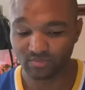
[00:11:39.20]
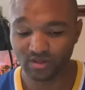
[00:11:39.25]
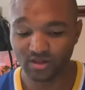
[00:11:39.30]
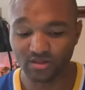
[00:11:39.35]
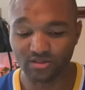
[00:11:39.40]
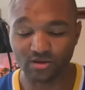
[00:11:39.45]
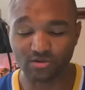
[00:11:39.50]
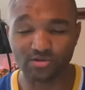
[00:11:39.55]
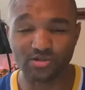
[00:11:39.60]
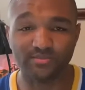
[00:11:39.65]

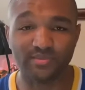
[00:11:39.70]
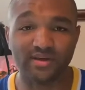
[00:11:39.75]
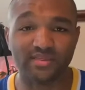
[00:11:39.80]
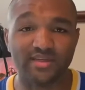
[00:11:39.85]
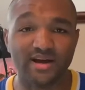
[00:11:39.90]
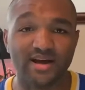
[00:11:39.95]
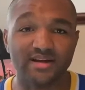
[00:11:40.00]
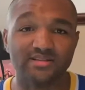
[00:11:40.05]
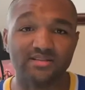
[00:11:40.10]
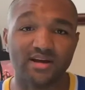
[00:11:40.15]
those are my
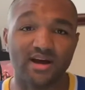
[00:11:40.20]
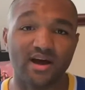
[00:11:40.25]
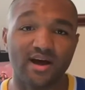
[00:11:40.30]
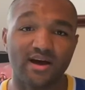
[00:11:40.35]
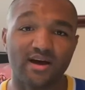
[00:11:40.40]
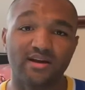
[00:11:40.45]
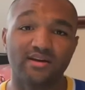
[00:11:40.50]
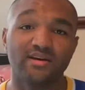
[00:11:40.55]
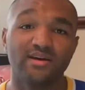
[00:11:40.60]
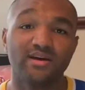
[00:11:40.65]
thoughts
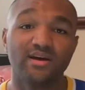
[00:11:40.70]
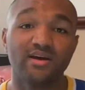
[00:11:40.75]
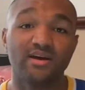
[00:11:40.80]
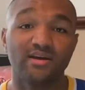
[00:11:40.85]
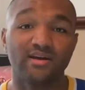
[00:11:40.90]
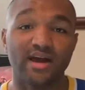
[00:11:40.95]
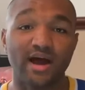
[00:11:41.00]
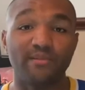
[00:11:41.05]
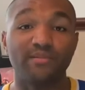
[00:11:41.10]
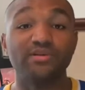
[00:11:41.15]
on
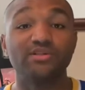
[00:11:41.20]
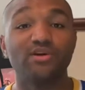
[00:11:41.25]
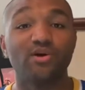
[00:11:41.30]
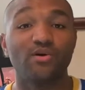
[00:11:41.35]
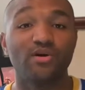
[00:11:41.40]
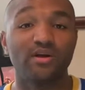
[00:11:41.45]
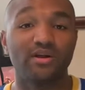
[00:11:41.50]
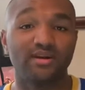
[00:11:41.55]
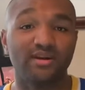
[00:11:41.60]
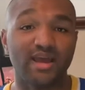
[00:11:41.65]
Yamato
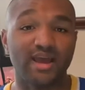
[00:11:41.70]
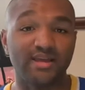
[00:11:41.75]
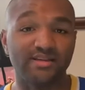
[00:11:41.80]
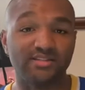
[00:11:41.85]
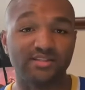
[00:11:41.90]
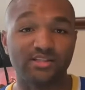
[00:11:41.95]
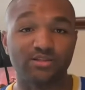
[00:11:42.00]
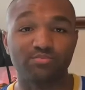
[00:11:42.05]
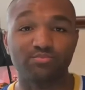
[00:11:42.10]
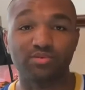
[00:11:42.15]
and
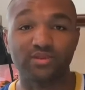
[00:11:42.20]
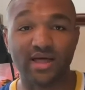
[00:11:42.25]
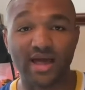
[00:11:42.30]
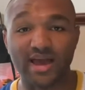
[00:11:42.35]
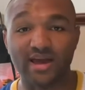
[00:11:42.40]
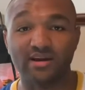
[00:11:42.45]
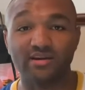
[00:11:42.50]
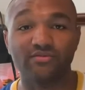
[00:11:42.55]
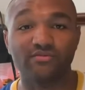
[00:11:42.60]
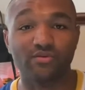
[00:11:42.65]
Ace's
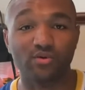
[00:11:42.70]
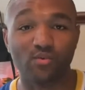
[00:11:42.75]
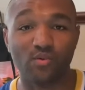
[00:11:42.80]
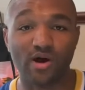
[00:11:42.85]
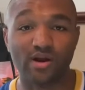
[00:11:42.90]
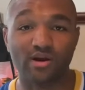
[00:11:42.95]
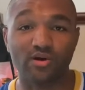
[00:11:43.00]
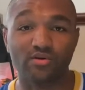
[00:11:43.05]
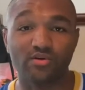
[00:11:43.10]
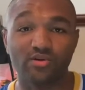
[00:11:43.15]
plan for
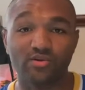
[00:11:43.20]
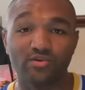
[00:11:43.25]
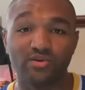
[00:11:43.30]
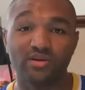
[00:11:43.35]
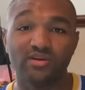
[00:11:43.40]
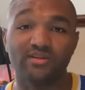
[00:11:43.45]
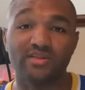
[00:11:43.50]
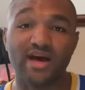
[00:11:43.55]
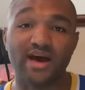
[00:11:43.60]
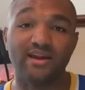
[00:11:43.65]
Wano
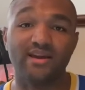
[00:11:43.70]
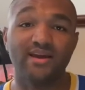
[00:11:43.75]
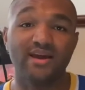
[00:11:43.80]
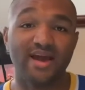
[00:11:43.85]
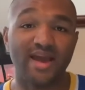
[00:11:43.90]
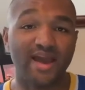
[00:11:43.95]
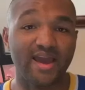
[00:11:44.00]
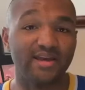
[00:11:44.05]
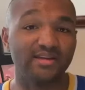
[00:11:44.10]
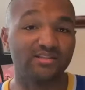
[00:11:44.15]
Kuni, that
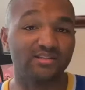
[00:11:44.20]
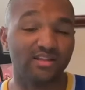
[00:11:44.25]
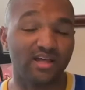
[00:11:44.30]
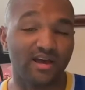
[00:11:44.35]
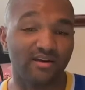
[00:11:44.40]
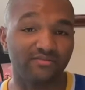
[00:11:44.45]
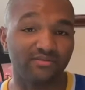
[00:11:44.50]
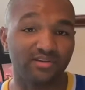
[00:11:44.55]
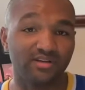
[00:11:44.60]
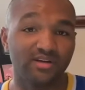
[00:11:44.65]
Ace
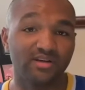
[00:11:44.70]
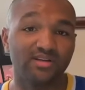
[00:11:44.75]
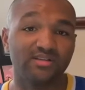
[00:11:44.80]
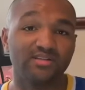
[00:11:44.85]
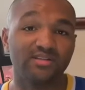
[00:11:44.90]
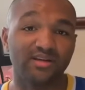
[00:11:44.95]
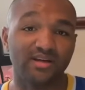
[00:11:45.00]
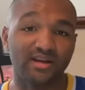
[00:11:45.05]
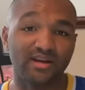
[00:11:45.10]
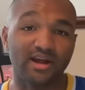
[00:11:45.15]
left
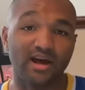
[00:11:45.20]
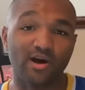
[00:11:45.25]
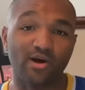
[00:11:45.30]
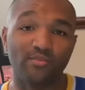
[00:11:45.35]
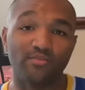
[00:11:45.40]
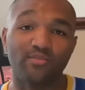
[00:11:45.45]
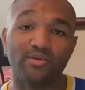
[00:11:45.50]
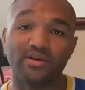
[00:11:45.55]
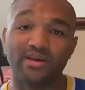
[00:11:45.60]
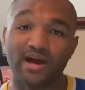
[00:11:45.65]
to get
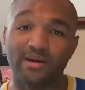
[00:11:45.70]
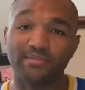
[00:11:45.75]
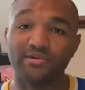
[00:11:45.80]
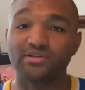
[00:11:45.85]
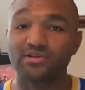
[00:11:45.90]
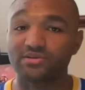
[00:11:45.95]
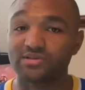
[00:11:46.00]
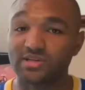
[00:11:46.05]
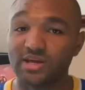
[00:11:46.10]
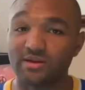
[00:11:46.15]
help,
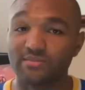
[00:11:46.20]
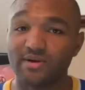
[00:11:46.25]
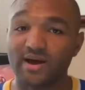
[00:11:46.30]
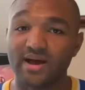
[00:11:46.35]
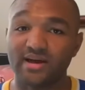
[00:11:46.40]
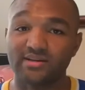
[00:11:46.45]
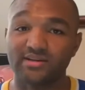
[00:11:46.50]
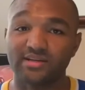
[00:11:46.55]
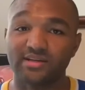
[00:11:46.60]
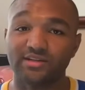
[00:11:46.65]
Yamato stayed
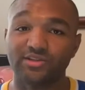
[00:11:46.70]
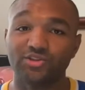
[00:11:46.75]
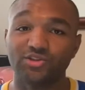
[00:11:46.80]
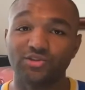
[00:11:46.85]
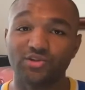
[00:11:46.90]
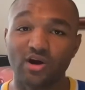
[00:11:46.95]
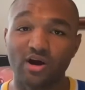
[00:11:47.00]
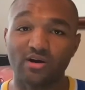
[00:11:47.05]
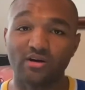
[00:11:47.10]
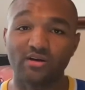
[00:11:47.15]
behind to get
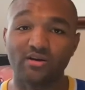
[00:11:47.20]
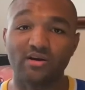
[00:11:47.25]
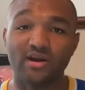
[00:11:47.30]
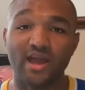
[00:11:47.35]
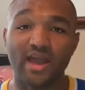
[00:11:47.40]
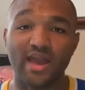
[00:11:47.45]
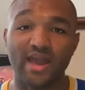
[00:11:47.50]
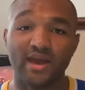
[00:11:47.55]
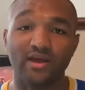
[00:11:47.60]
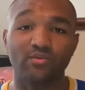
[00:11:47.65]
stronger,
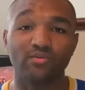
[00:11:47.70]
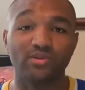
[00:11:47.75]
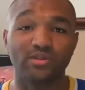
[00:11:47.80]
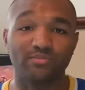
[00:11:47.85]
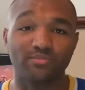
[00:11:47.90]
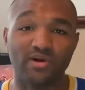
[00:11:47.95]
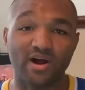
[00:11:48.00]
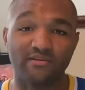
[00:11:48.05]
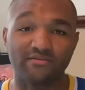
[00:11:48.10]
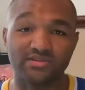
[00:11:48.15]
and when the
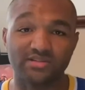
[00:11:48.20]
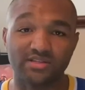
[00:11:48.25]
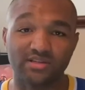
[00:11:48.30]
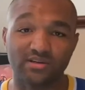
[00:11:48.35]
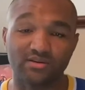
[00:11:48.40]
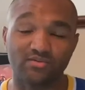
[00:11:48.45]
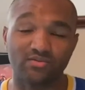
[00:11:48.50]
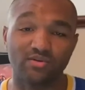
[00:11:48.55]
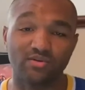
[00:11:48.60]
prophecy